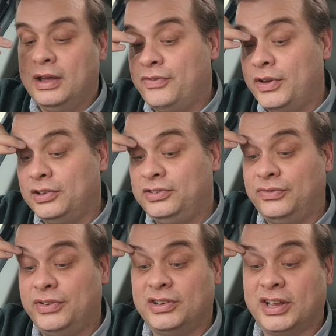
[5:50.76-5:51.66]
First
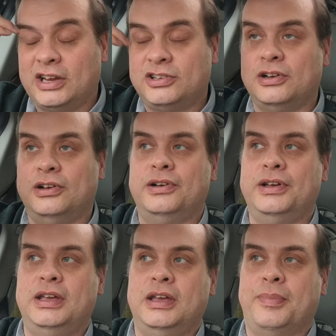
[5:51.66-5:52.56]
is the
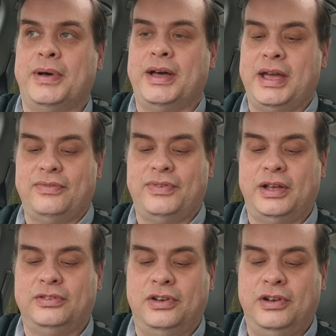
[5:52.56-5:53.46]
Qashqai, about
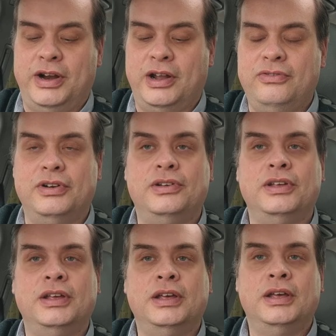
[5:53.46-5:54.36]
8,900.
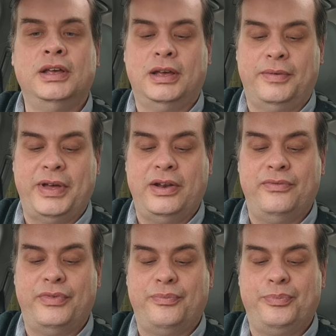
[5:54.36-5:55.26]
And
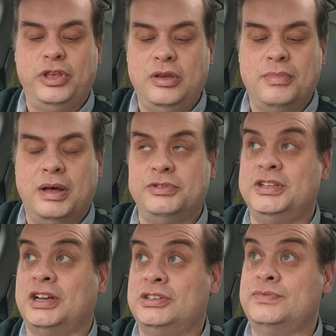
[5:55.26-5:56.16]
then the Puma, which
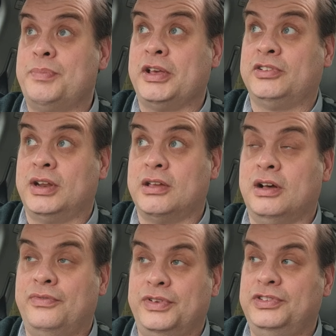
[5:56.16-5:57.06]
is actually the best-selling
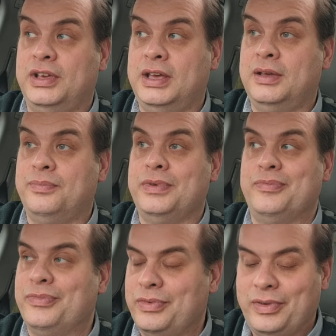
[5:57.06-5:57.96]
car for this year. It
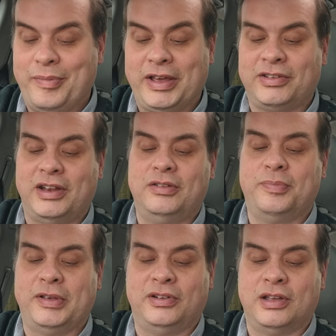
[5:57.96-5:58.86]
makes sense,
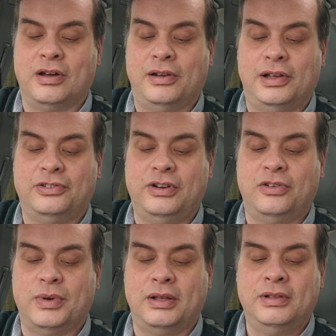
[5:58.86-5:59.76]
it's best-selling car last year
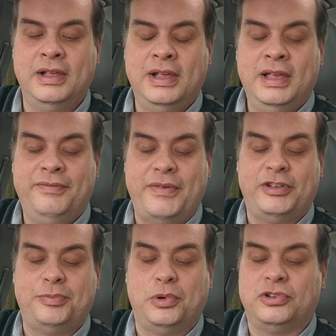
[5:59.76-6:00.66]
as well. Then the
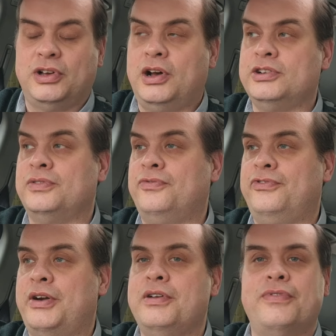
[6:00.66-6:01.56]
Sportage, a
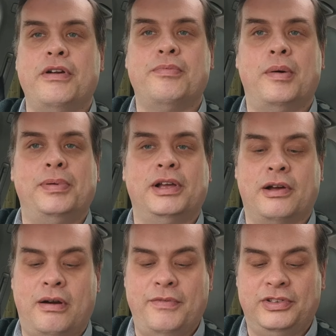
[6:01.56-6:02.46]
very, very popular
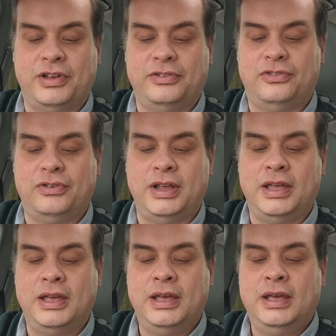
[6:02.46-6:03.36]
car in this
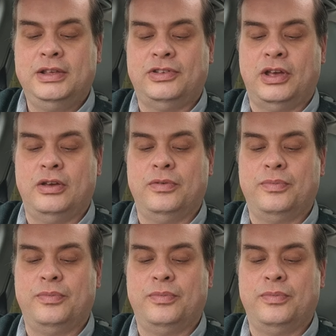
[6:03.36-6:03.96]
country. So